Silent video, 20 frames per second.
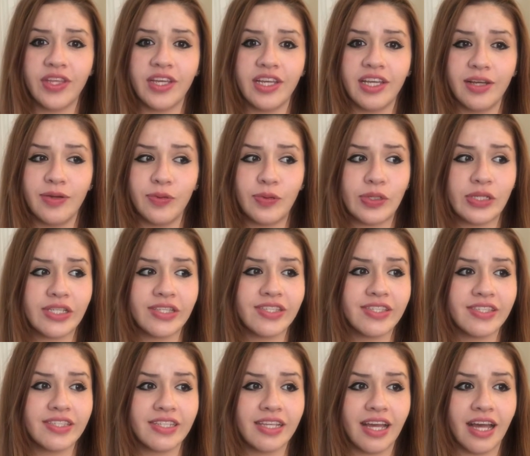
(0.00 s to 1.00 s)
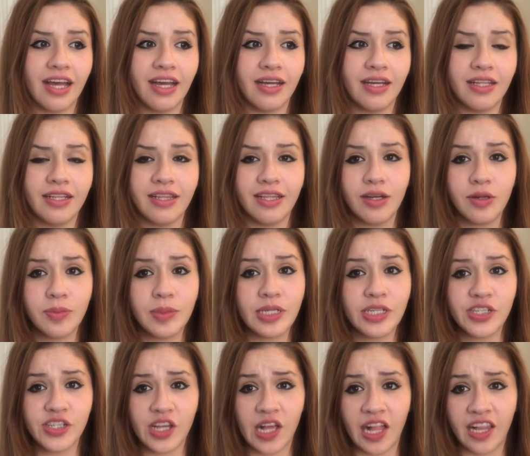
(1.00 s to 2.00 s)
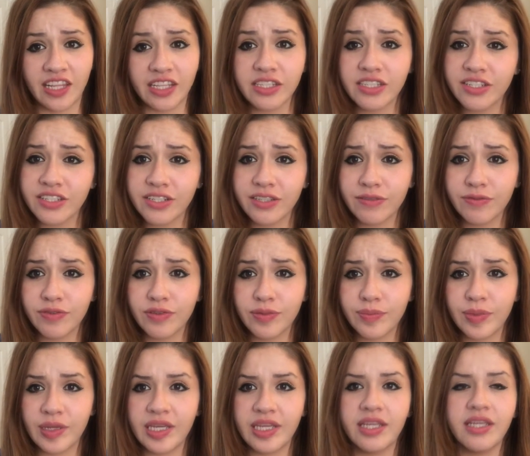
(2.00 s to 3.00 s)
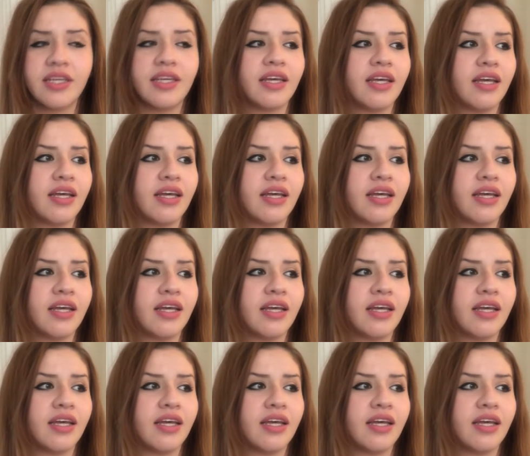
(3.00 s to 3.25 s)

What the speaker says: It was a little bit challenging for me